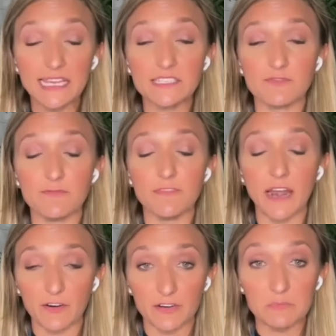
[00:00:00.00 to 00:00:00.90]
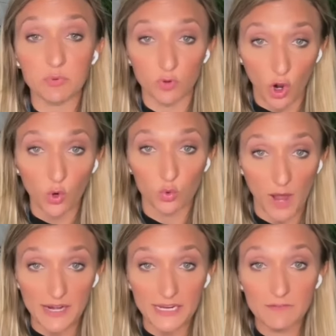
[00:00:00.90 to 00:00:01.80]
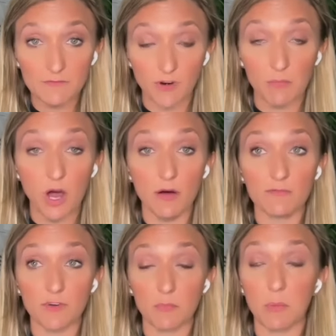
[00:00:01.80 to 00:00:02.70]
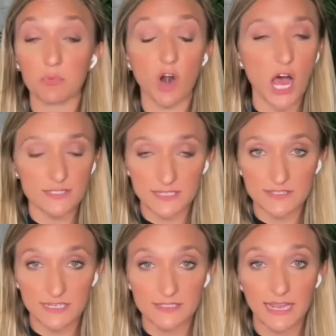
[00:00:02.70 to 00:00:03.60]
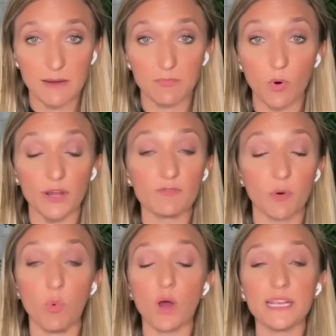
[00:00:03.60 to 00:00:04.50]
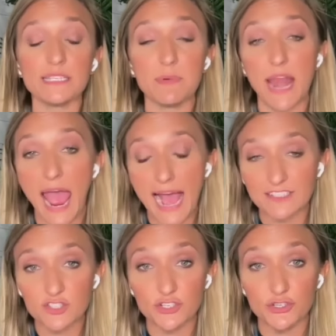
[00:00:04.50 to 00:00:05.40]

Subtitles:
he is very pro-ready from a processing standpoint, from what he's been asked to